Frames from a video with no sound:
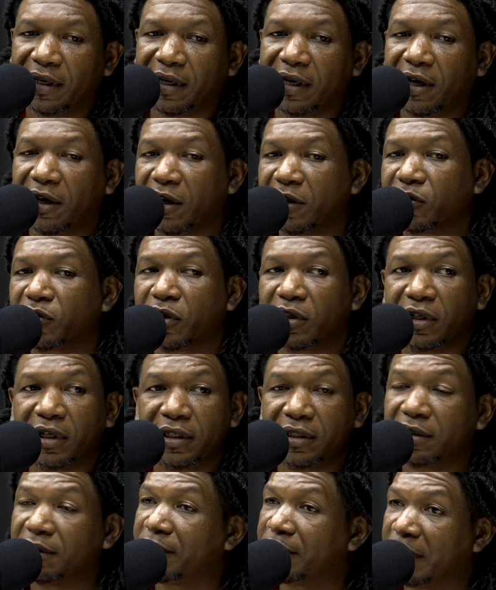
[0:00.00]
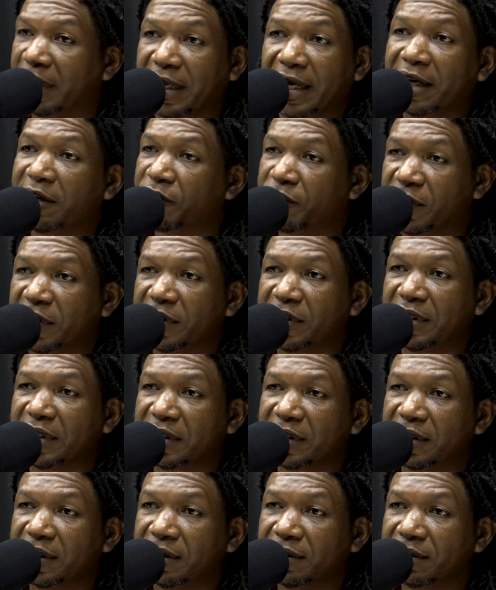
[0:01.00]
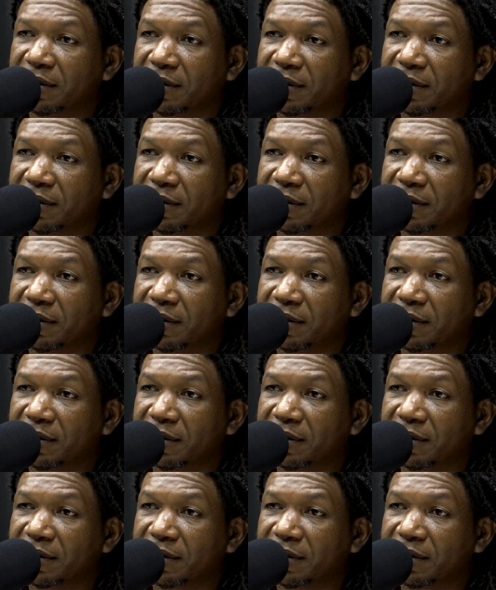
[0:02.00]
I also learned a lot of fish in the sea.